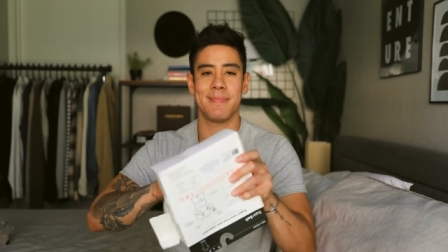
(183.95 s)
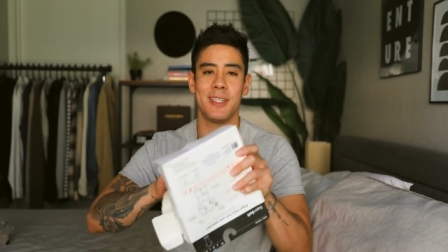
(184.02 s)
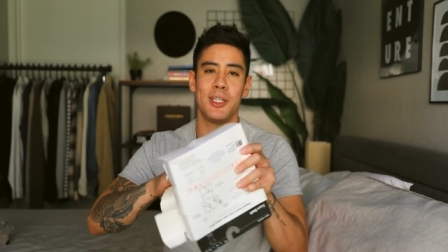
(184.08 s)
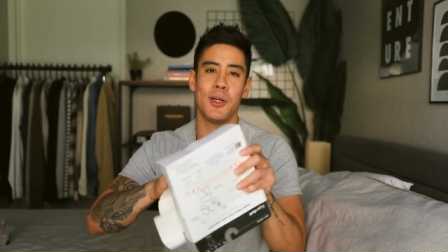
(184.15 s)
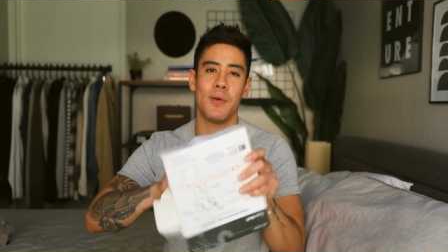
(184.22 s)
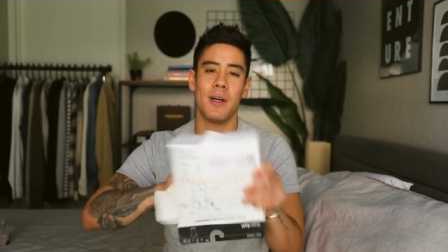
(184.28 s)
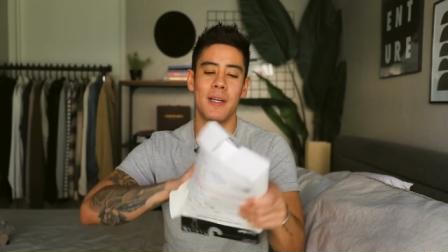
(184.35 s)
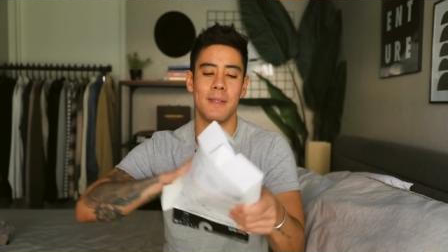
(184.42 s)
You
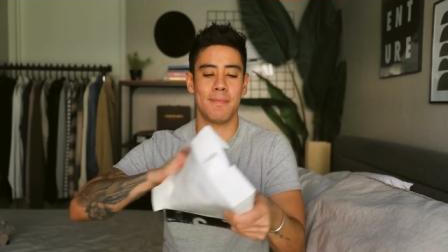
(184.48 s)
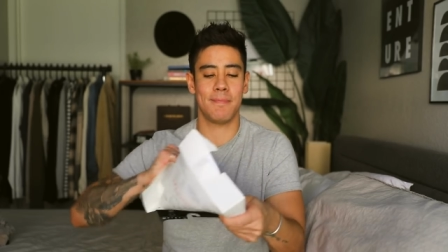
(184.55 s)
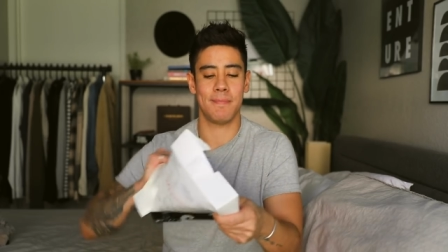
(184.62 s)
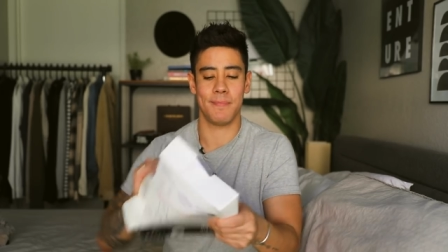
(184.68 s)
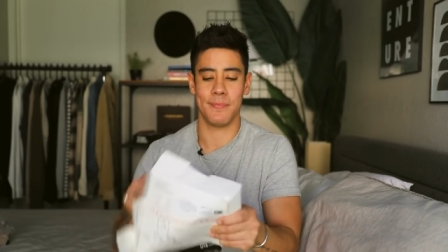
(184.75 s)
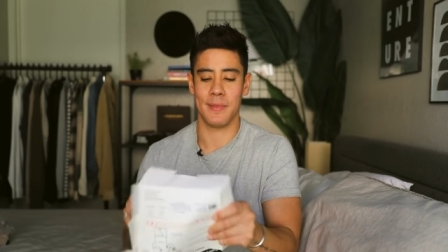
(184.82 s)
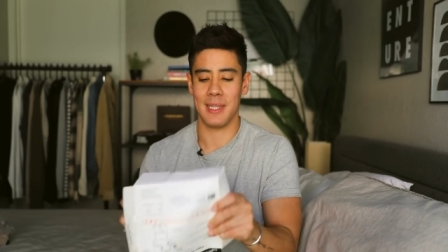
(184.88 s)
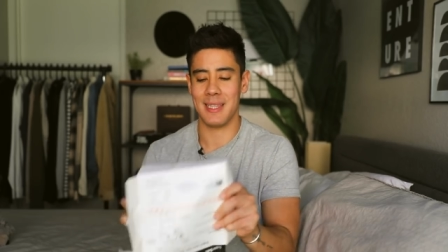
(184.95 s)
know what?
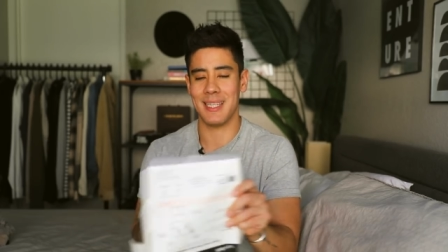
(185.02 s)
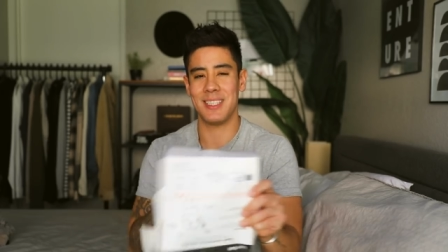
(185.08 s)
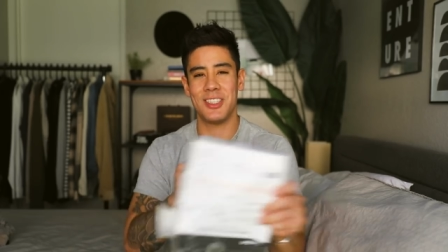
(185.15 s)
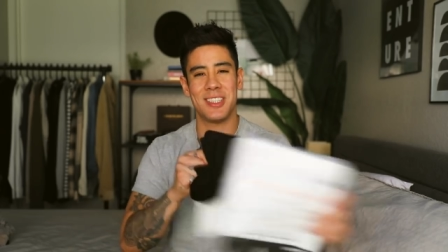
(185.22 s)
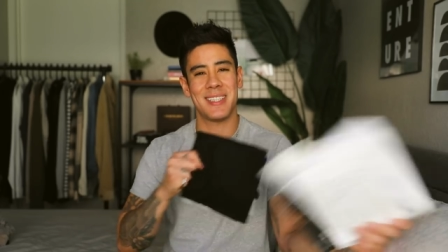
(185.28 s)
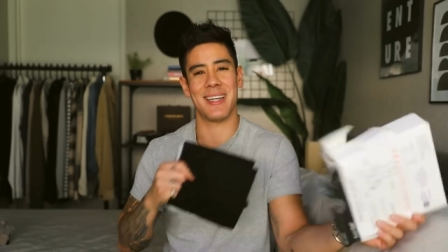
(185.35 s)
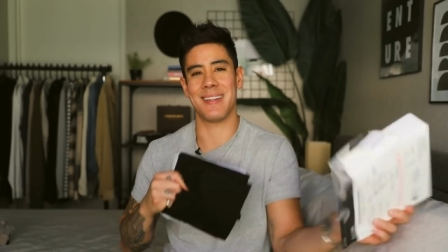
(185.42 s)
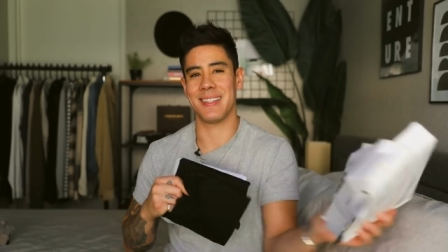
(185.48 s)
Let's
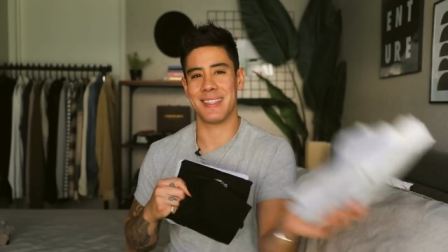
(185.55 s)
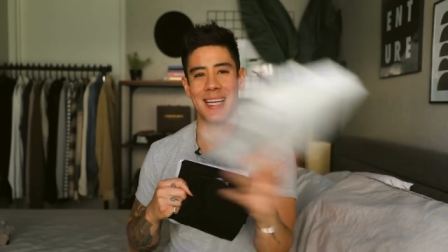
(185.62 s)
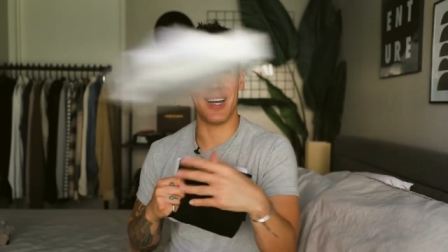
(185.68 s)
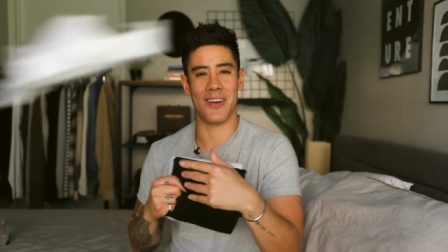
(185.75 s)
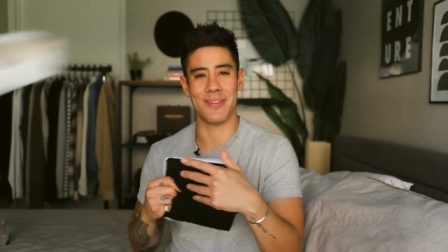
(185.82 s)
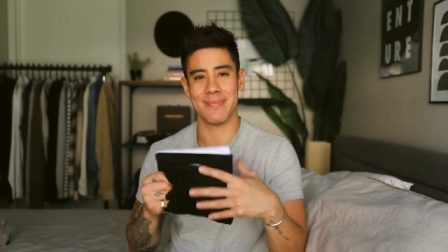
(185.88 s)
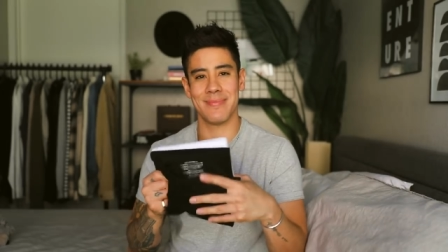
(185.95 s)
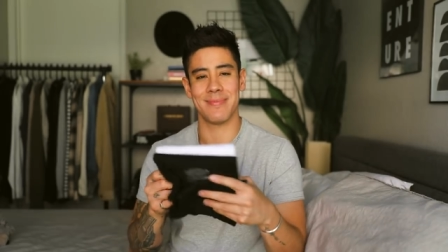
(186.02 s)
just get this
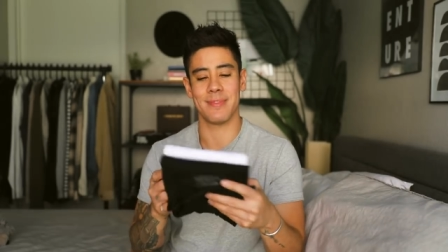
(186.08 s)
out.